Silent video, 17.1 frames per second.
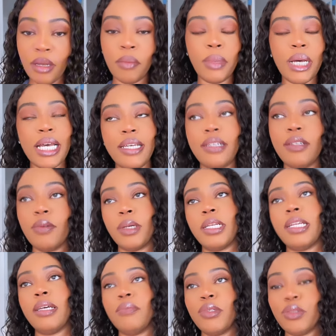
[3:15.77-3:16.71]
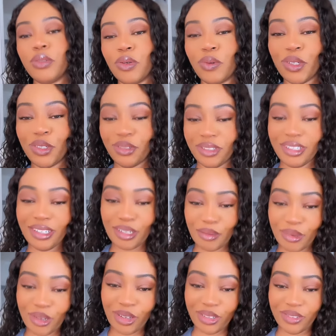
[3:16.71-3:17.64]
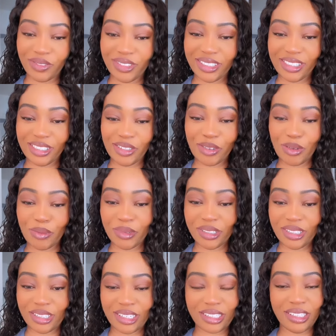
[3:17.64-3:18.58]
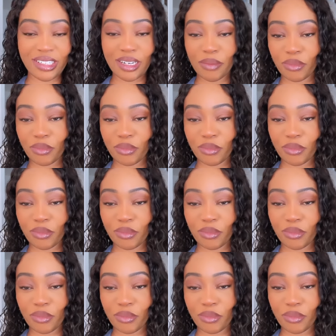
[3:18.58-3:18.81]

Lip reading: But anyway, let me know what you think about all of this in the comment section.